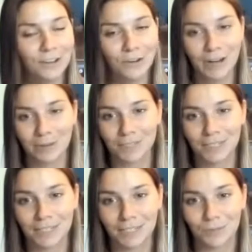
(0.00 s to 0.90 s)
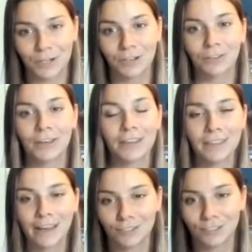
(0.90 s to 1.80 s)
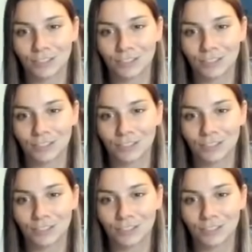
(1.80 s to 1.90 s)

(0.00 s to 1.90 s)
no names needed, where you're like, that's